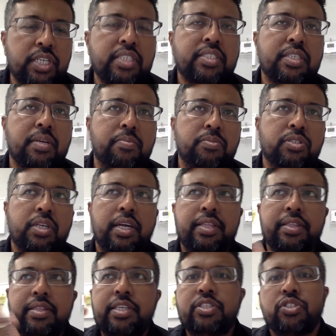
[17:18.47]
systems
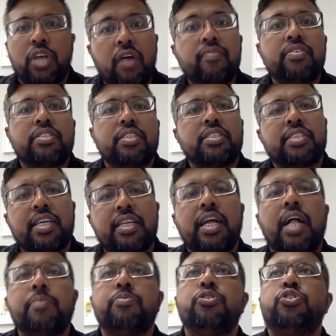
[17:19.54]
and these services can
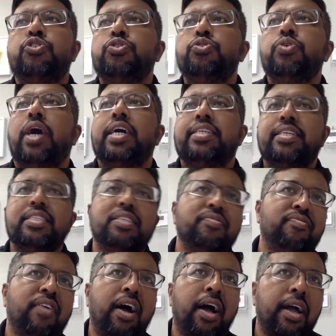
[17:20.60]
help you to
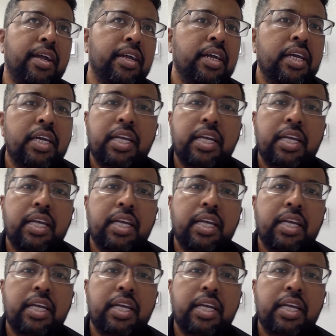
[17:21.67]
identify.